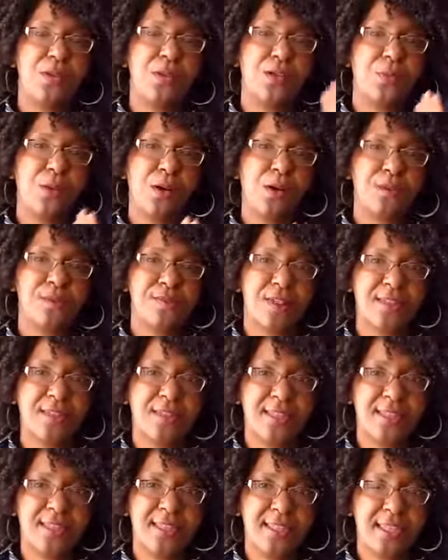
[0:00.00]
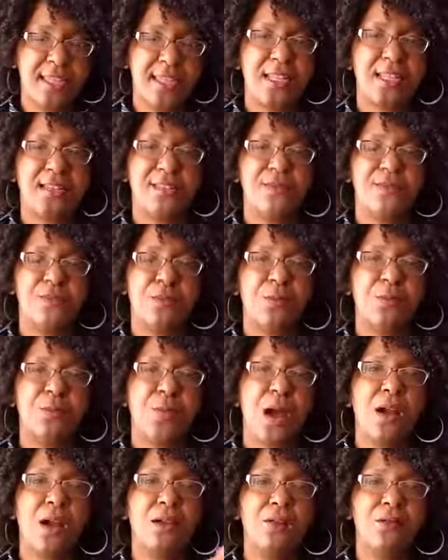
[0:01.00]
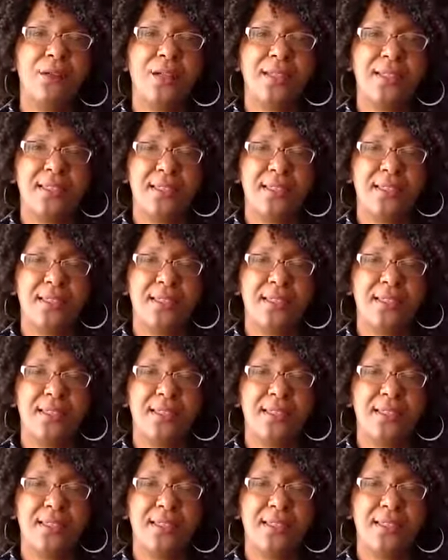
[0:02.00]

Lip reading: your post on LinkedIn is you're borrowing